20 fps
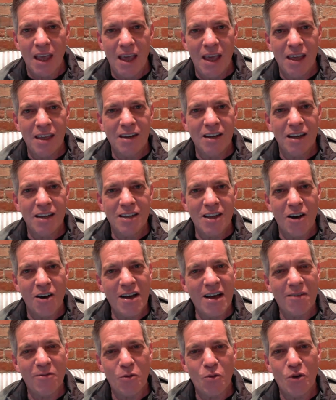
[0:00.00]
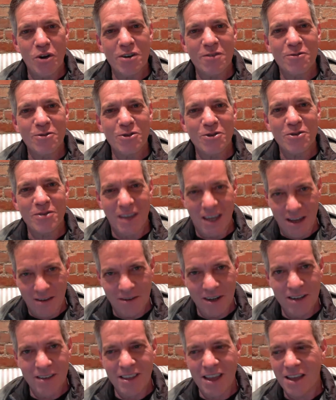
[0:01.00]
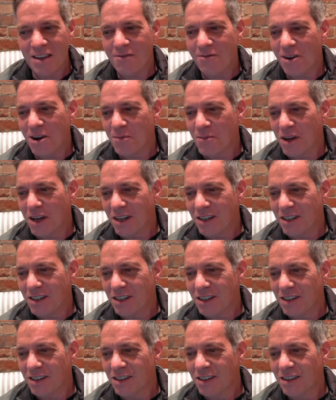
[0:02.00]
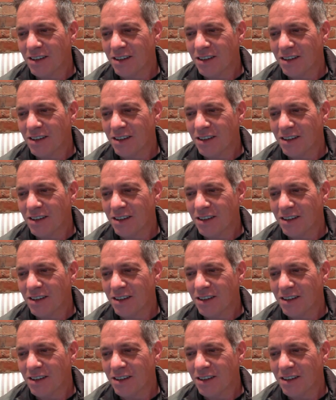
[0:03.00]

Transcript: and y'all have a wonderful evening. Thank you very much.